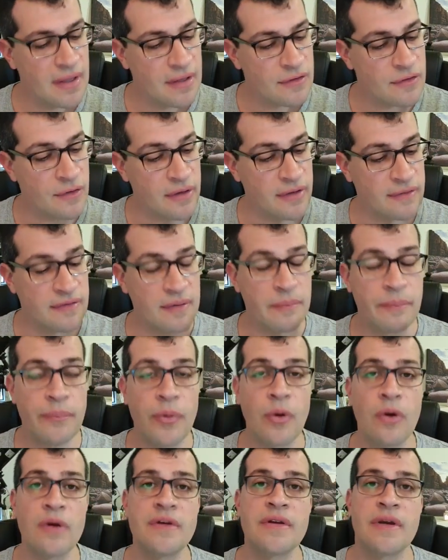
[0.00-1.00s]
So it is
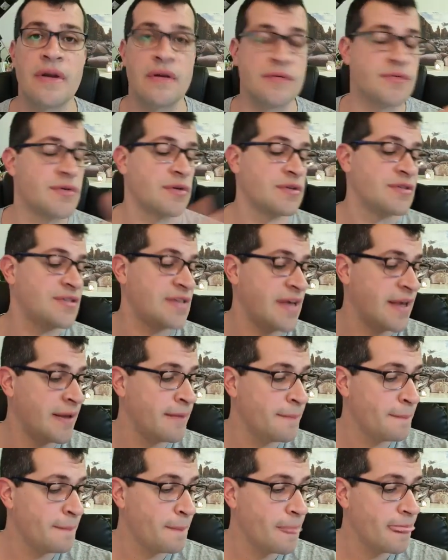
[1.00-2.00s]
important, as I was
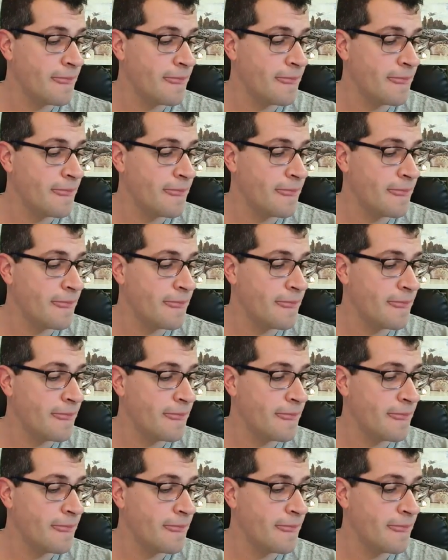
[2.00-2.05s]
saying,